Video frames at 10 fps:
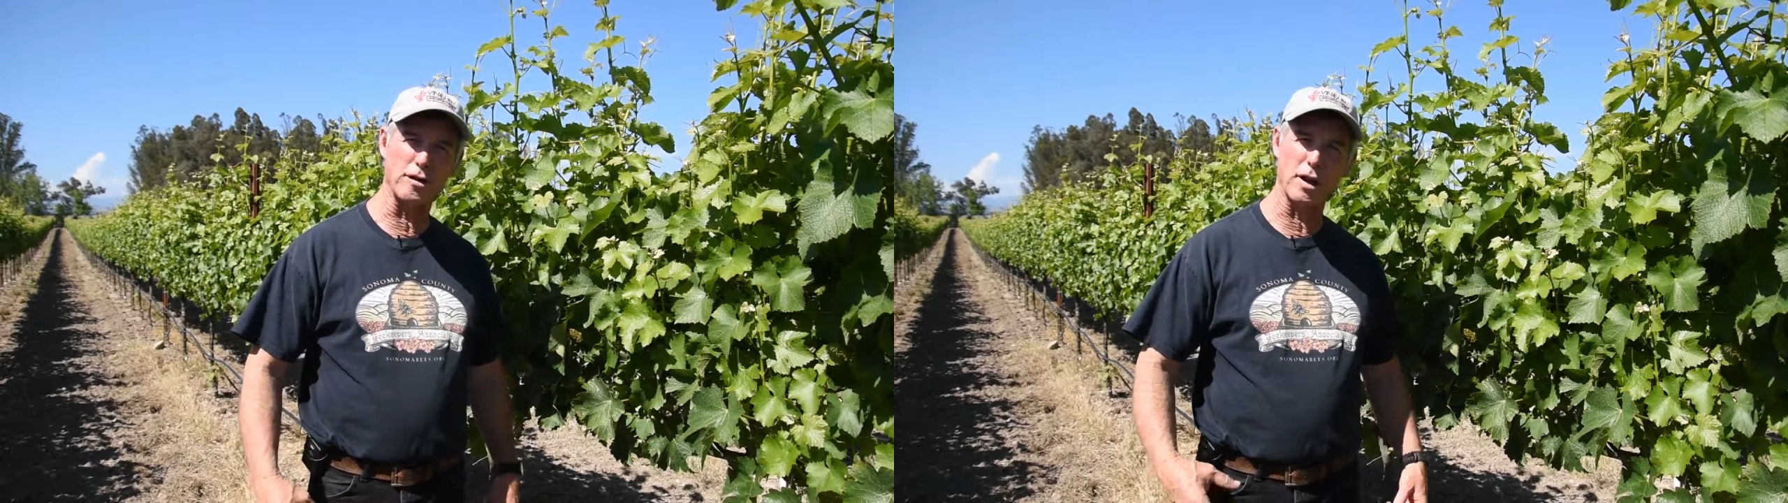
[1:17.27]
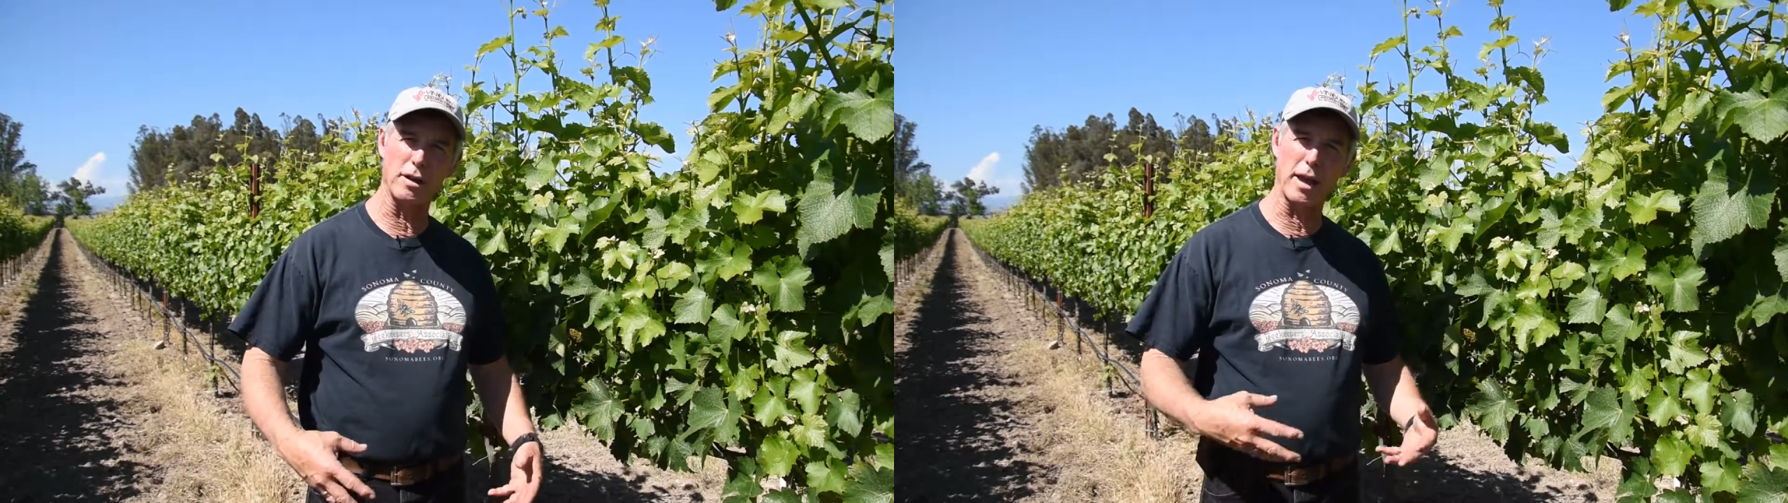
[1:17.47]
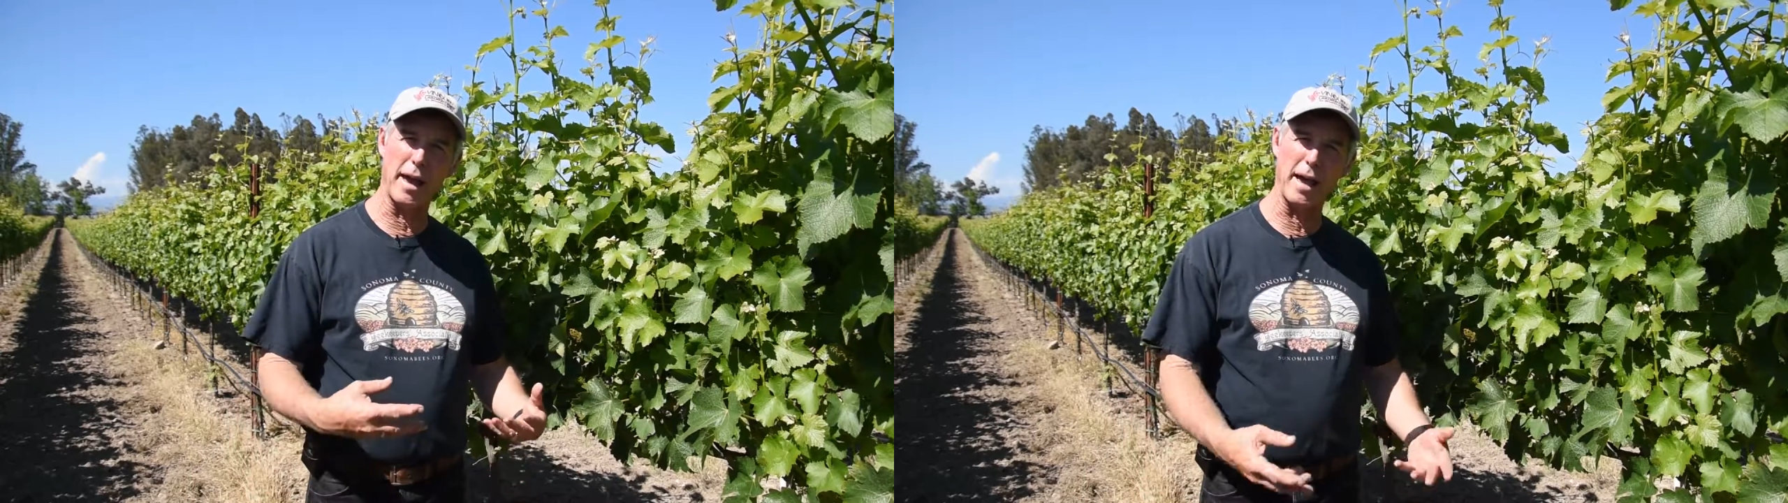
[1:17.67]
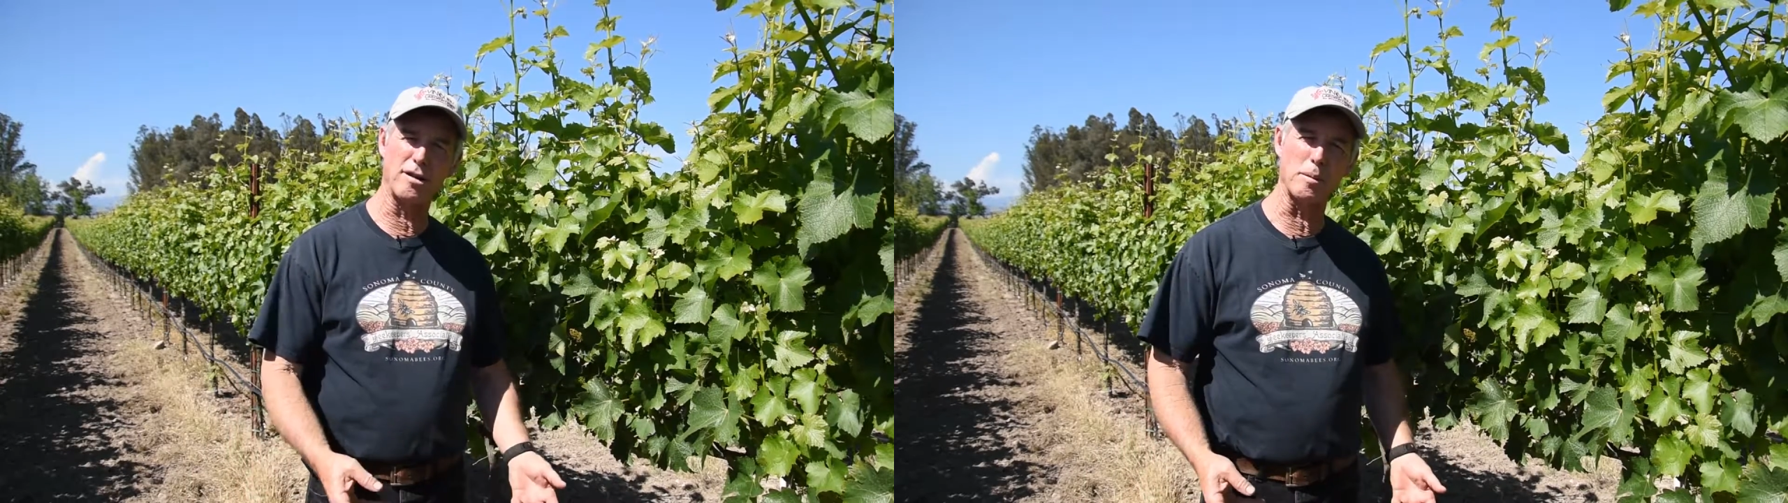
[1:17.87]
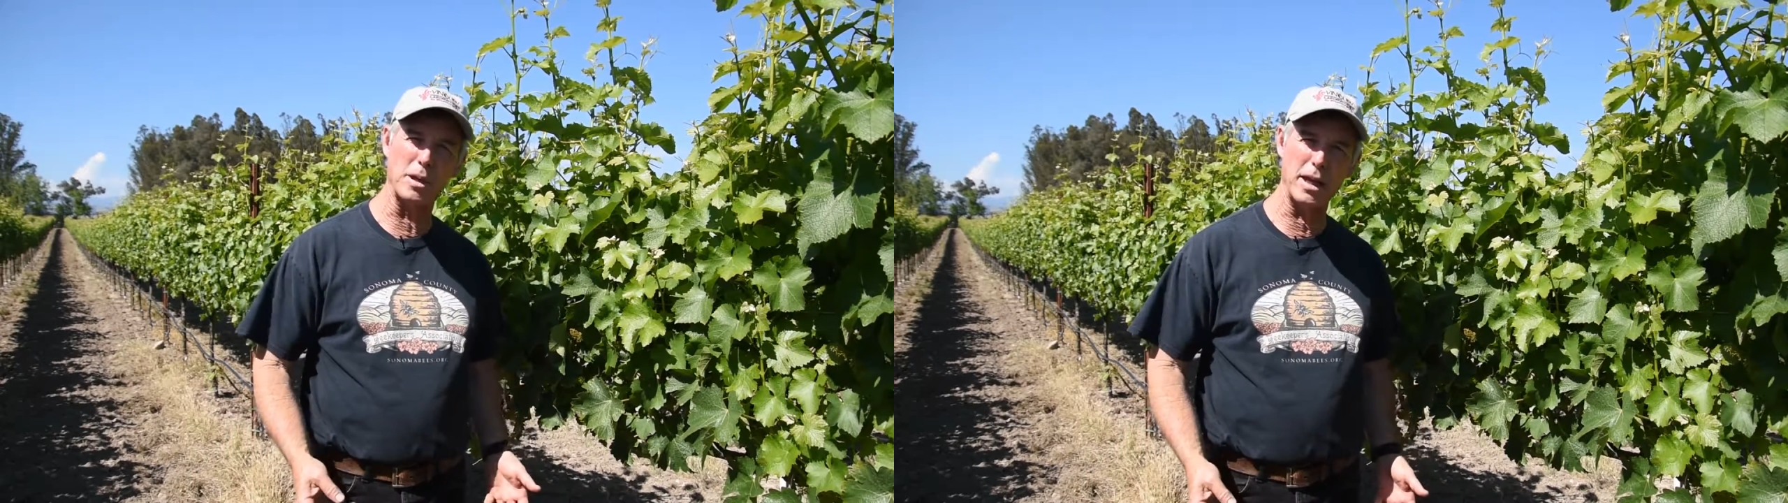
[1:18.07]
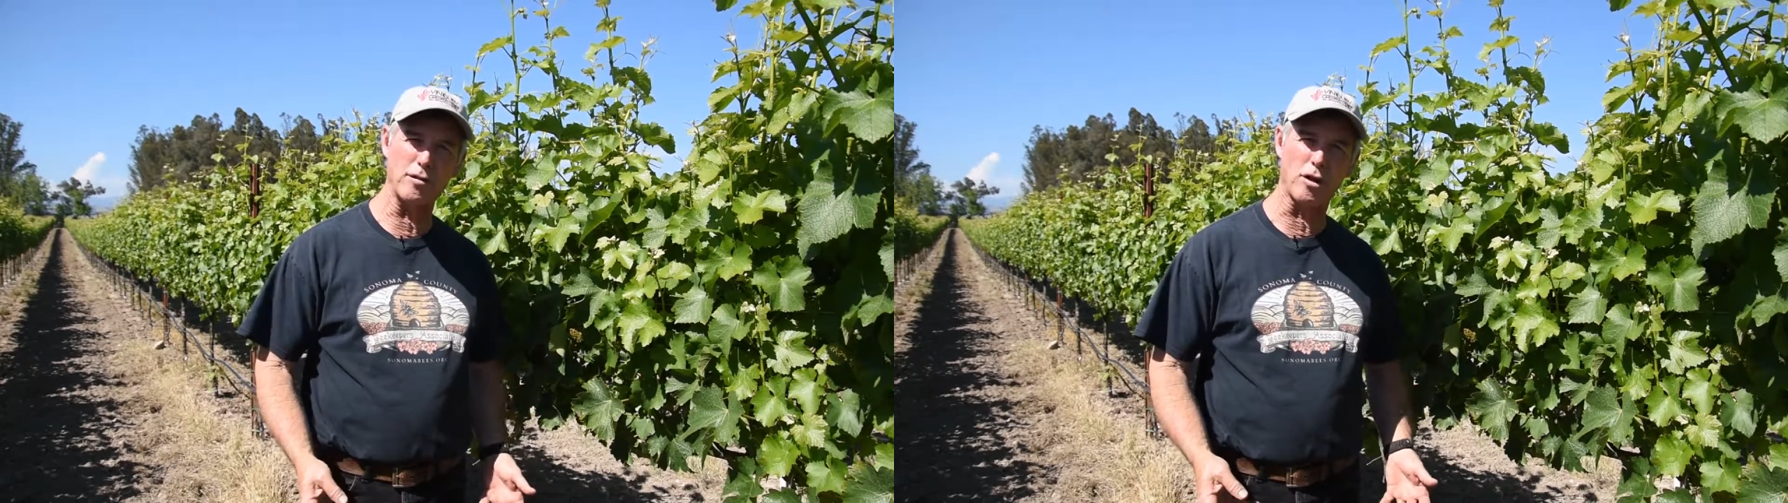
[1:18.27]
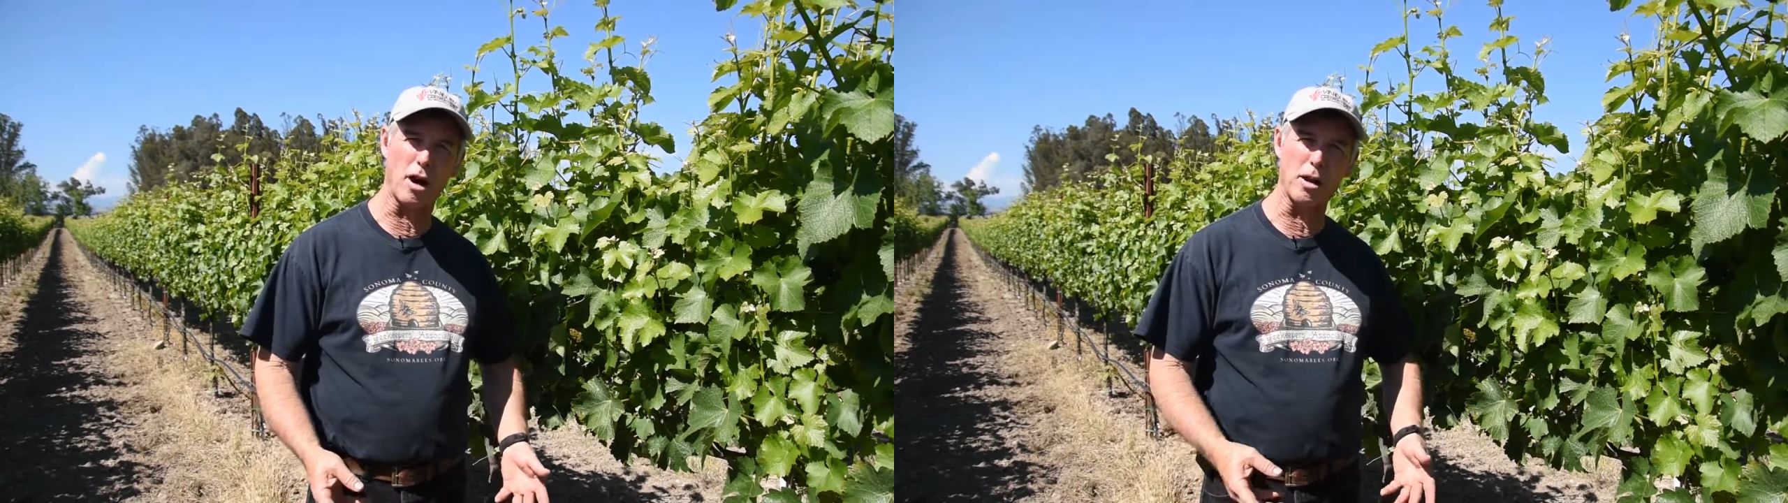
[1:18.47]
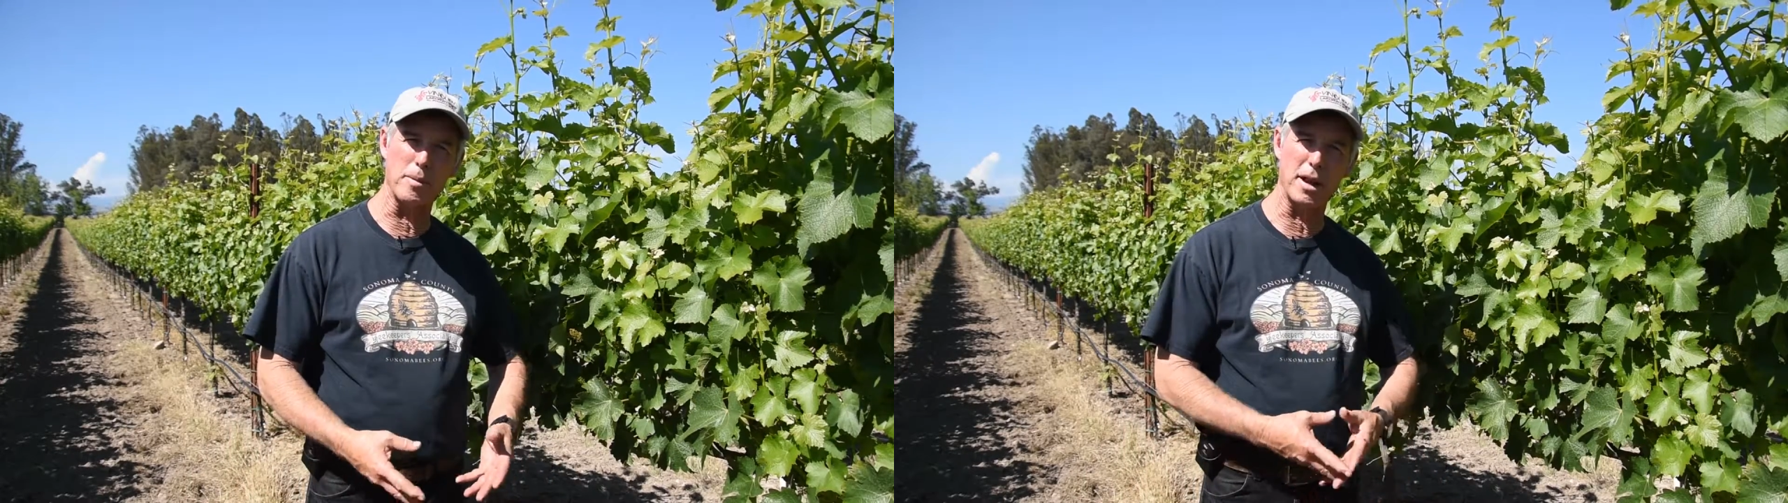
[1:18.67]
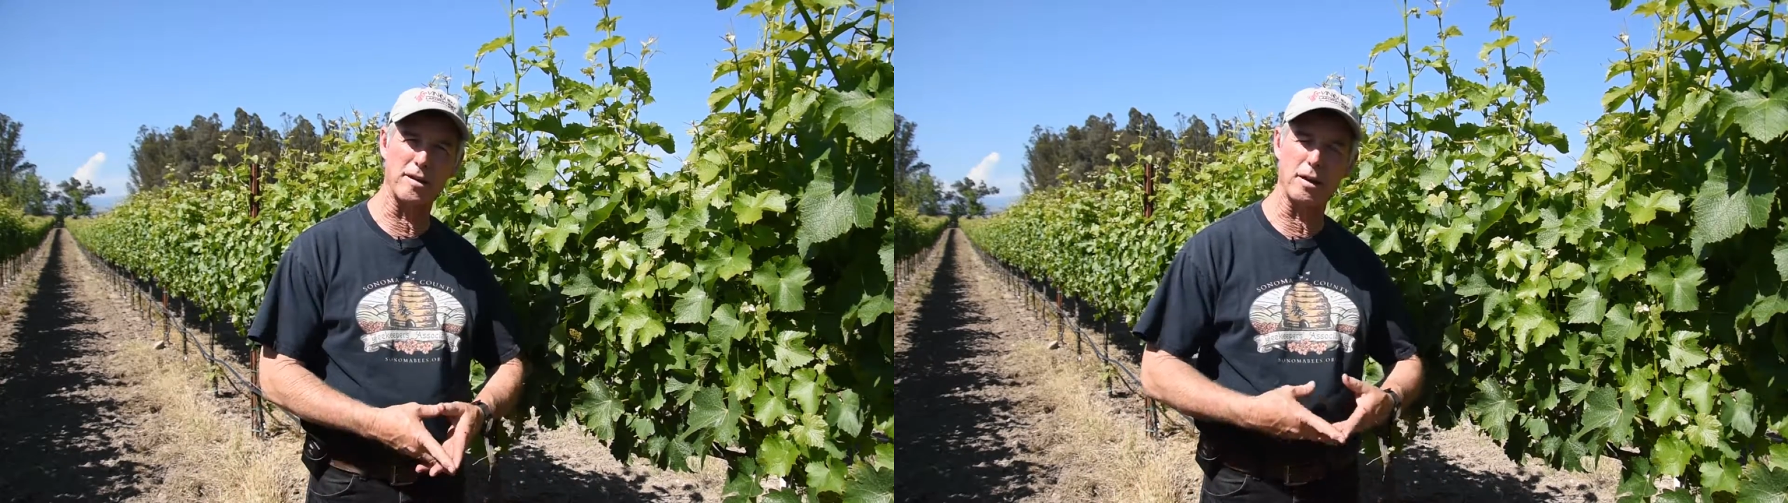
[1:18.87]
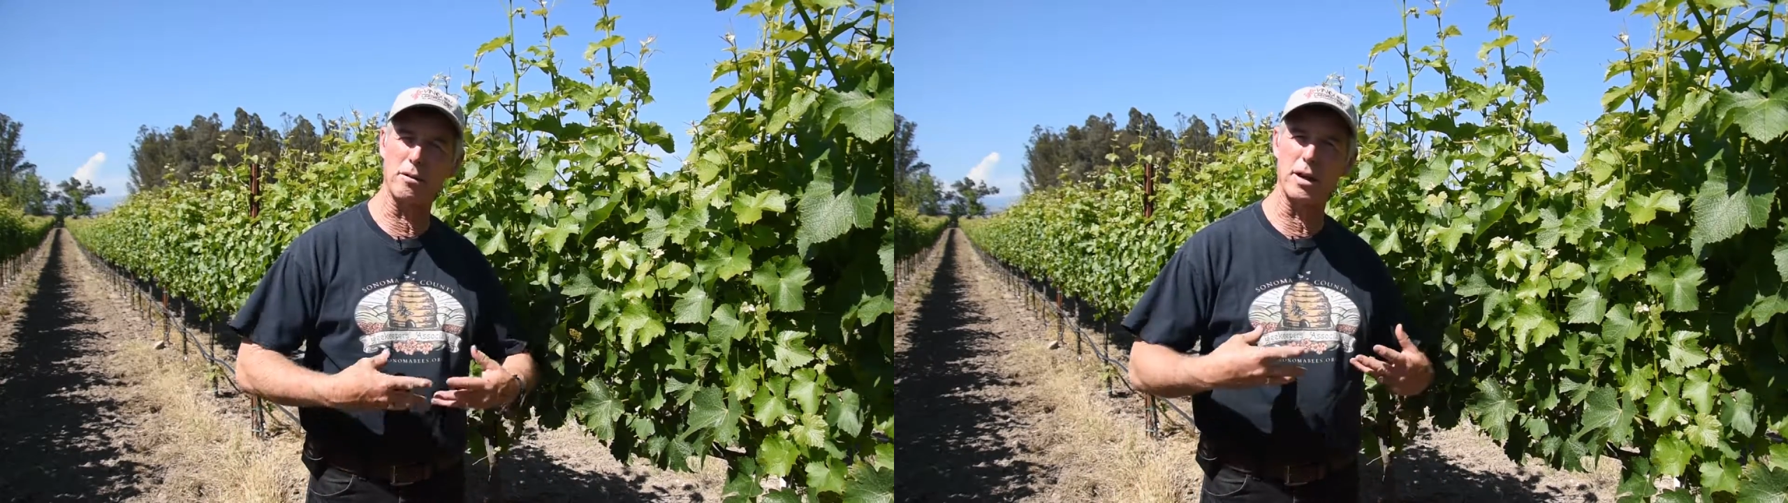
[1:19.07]
because they had some leaves on them, and
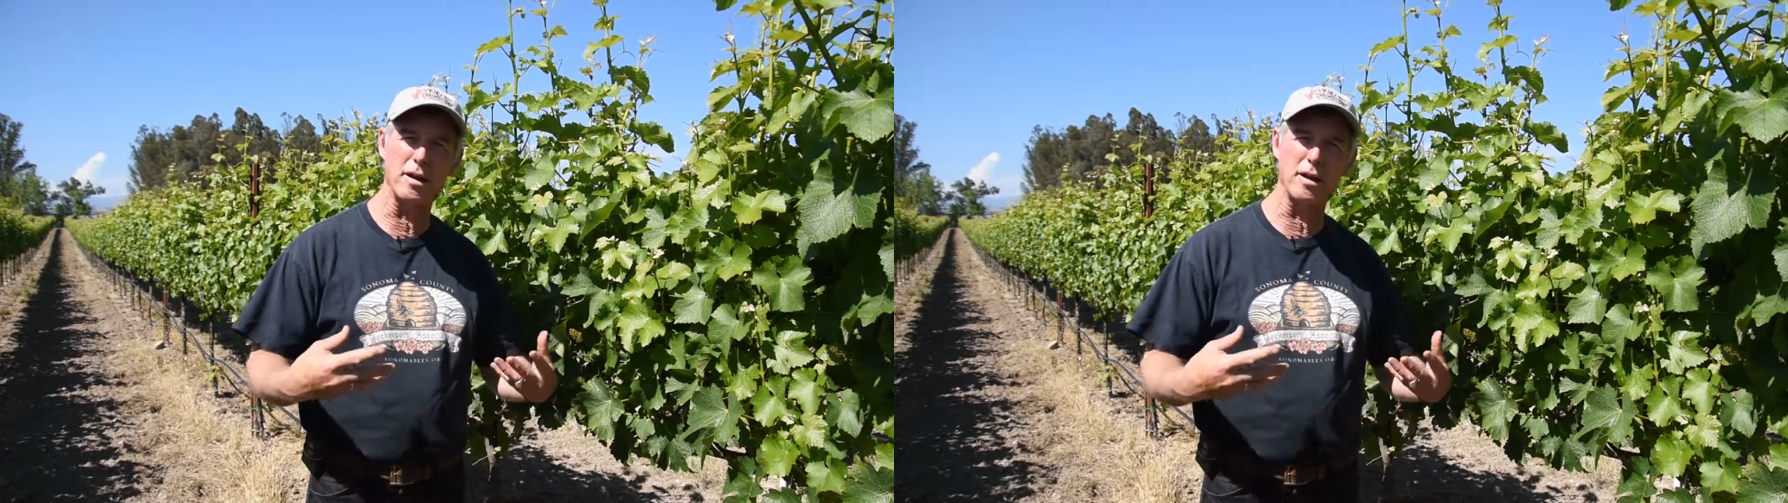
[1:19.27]
they said,